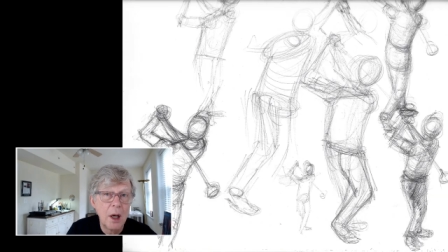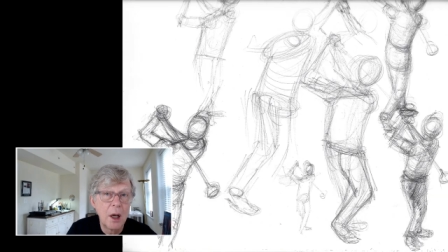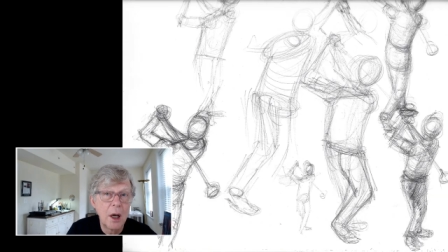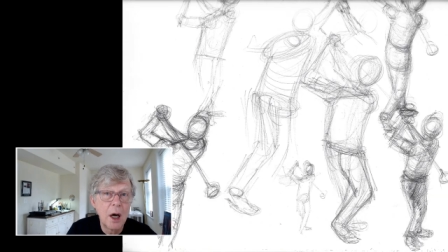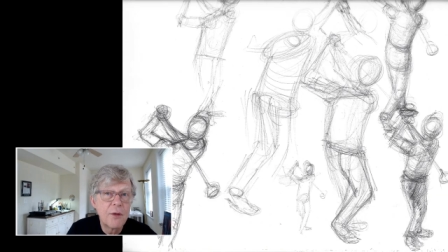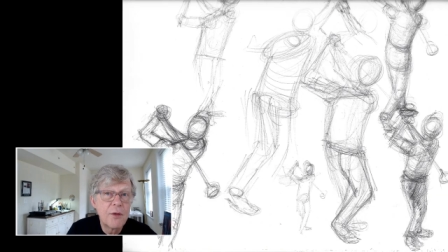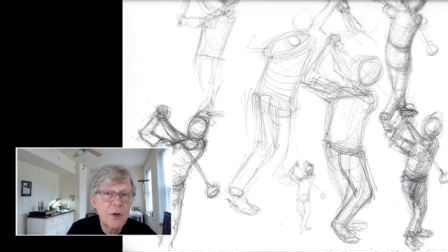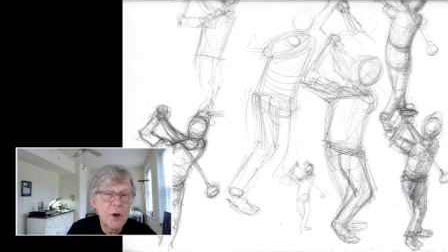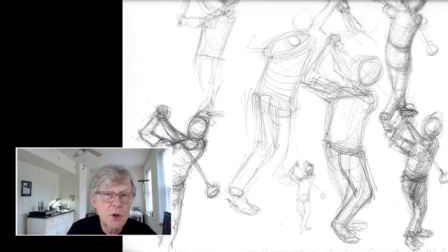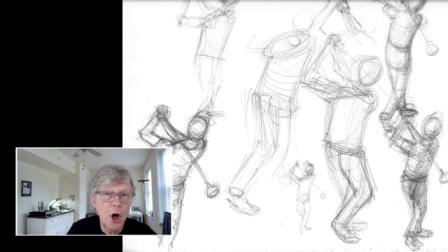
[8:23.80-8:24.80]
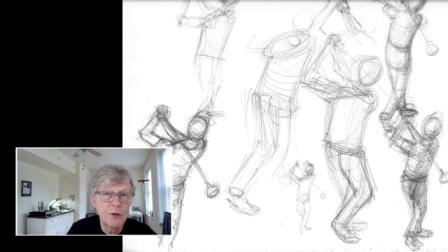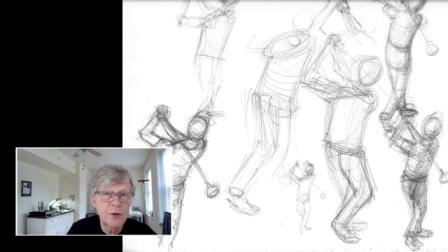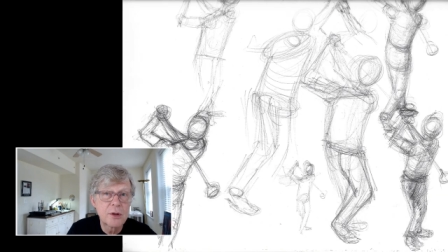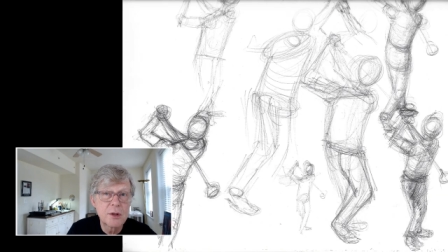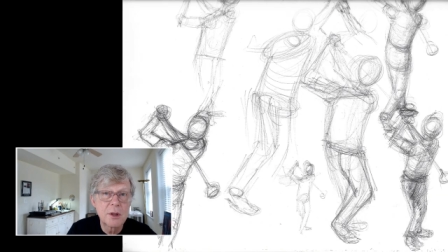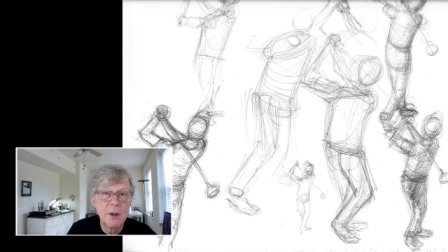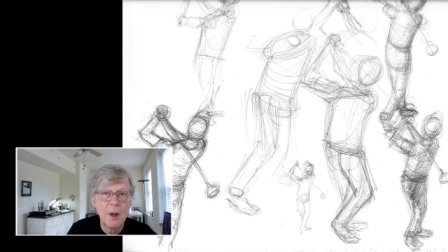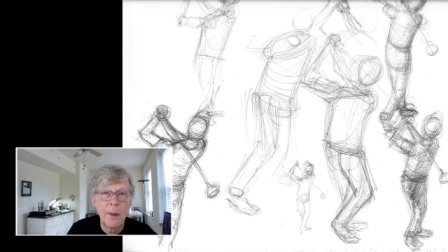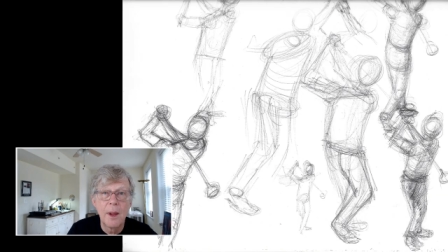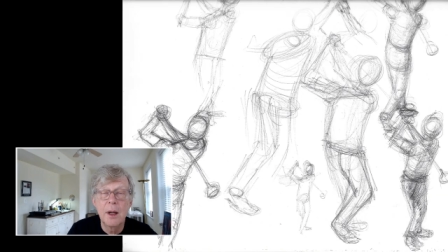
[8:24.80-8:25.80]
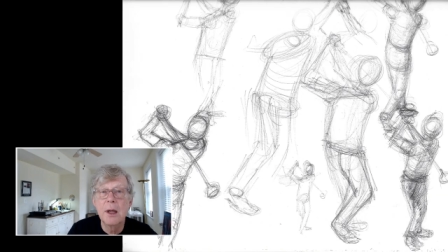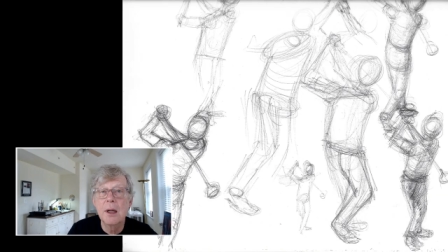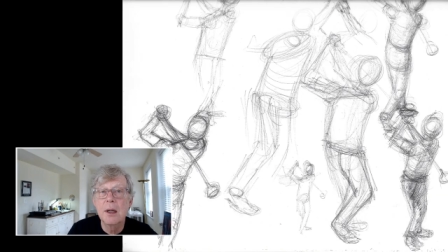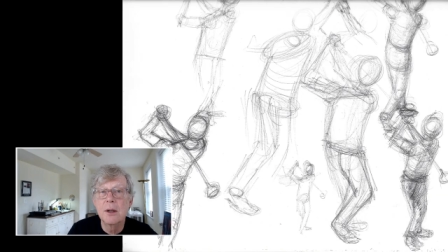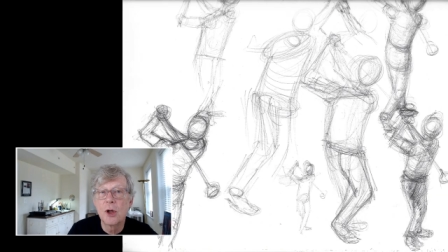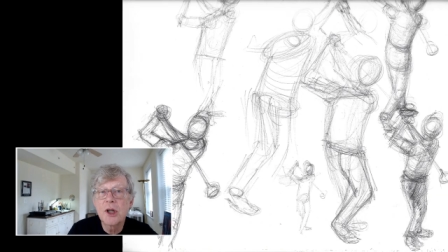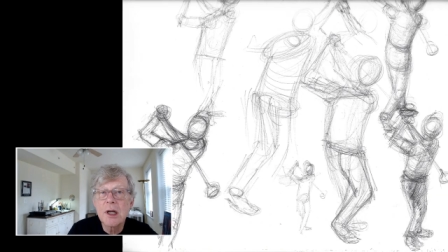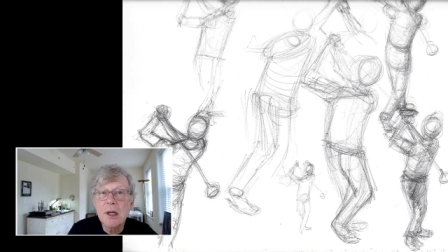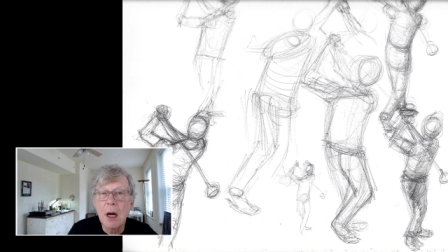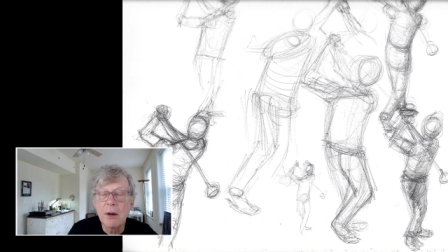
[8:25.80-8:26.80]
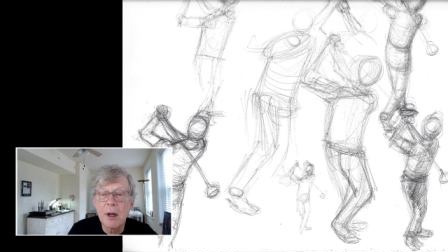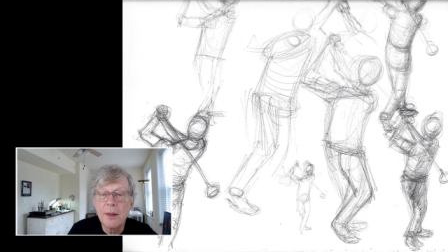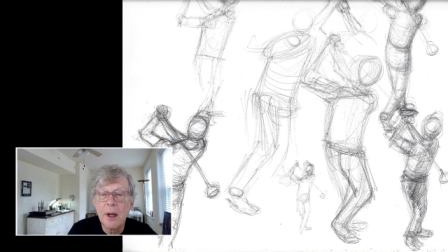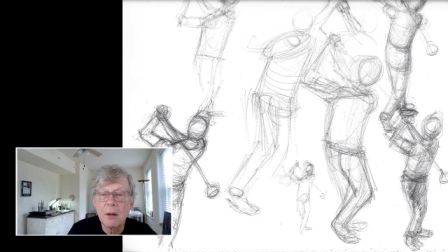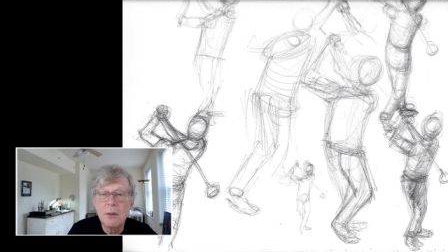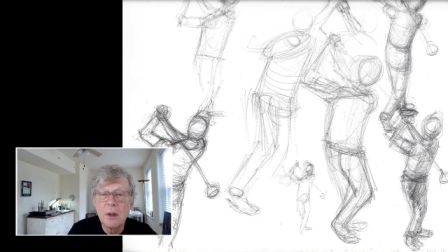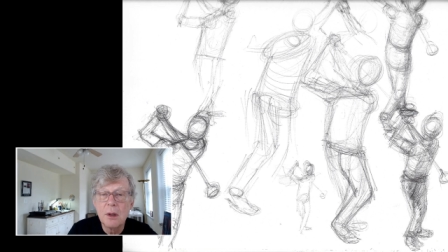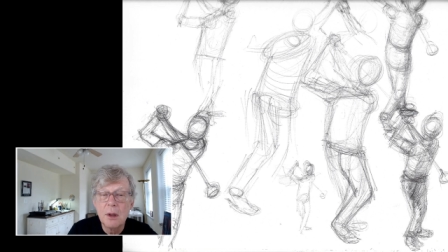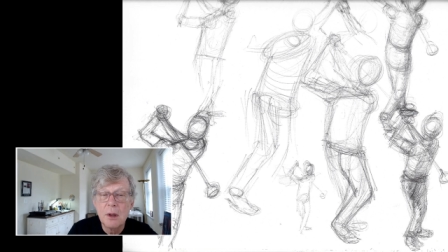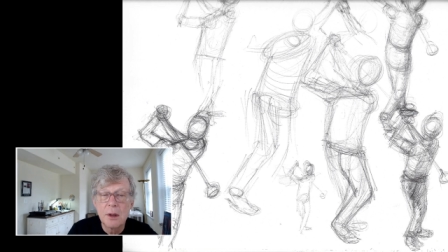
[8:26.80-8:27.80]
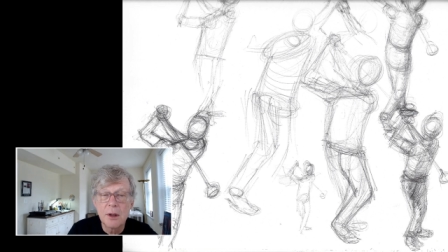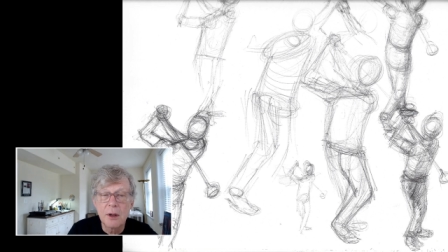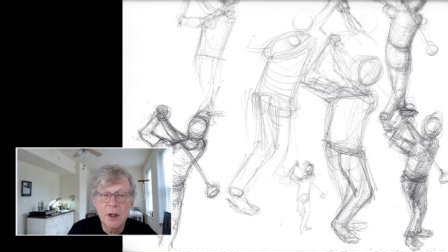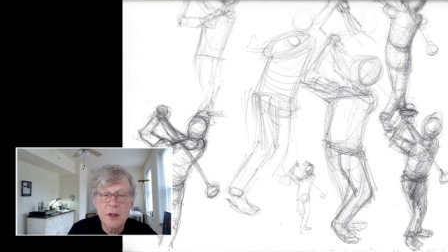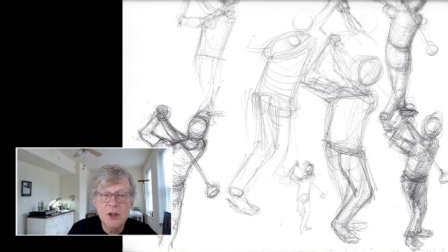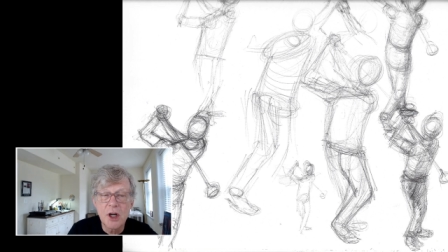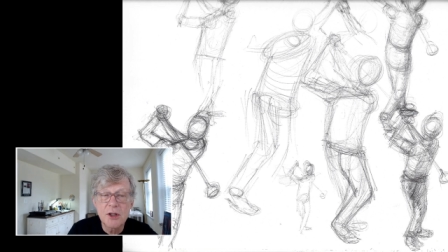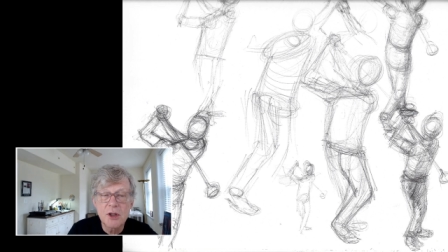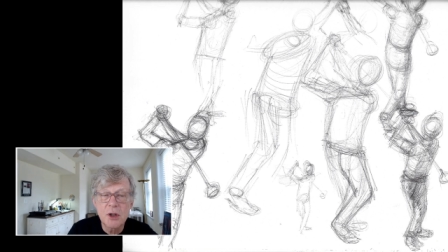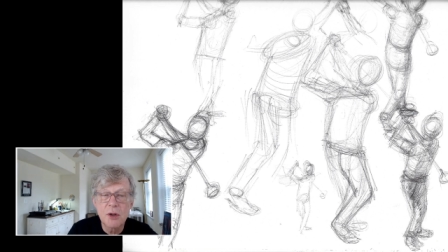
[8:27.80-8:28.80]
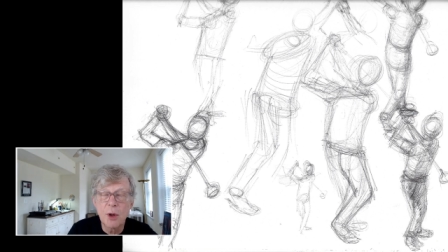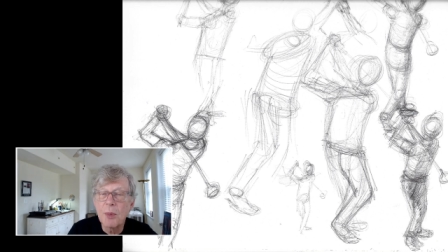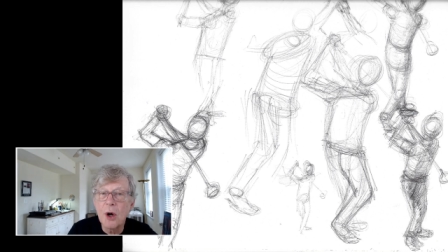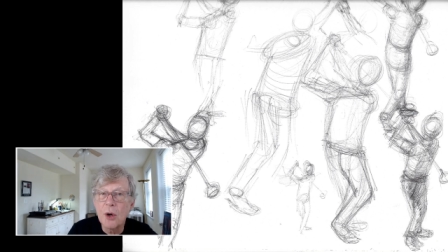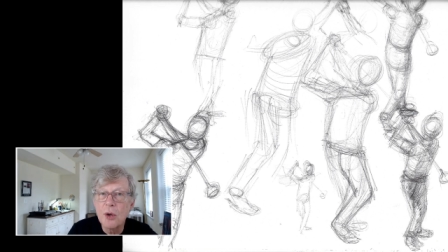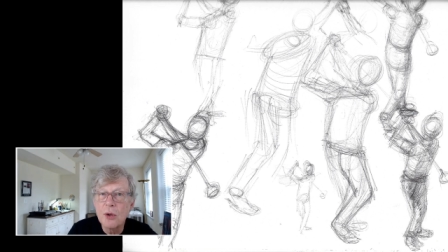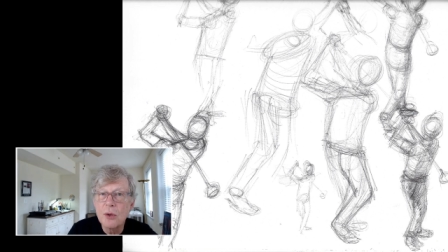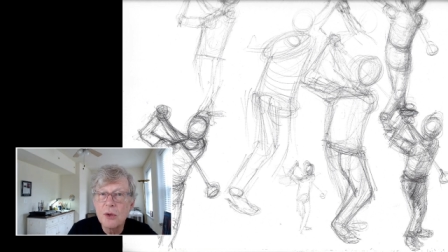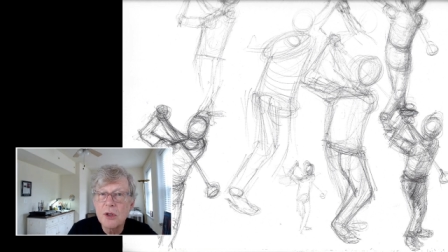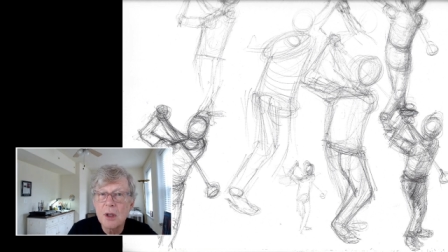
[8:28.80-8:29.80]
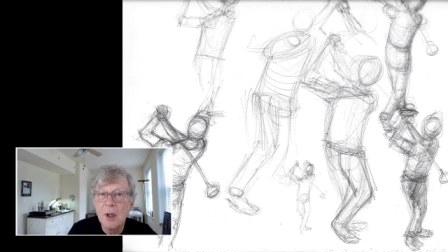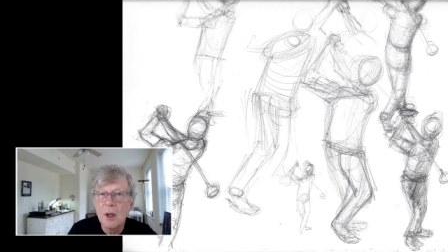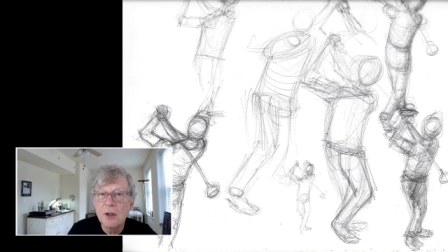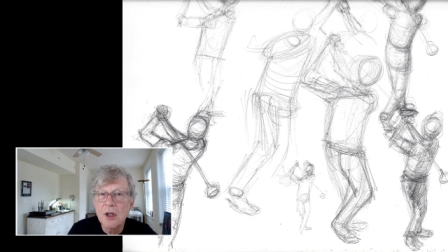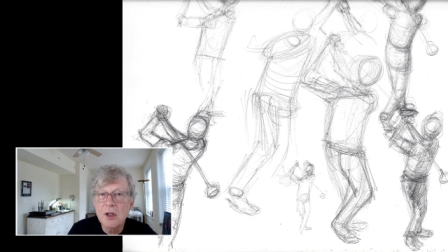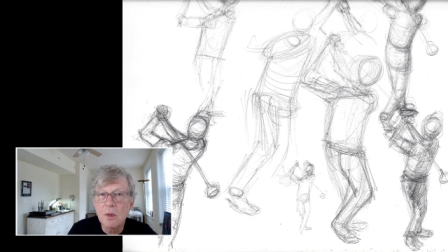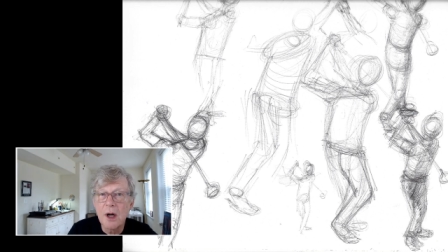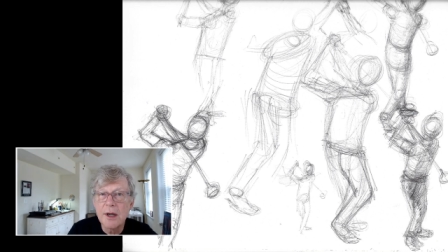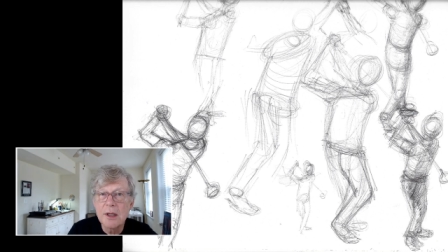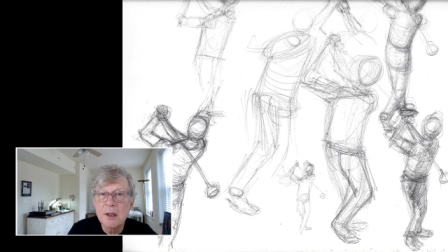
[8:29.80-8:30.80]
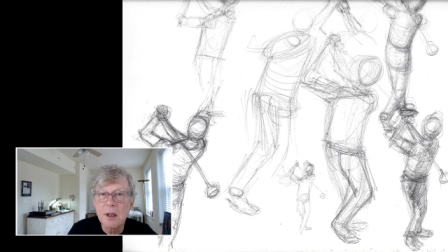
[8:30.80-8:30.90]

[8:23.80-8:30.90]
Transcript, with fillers: uh, of those golfers and looking down on them, you know, get the gesture, the pose just right.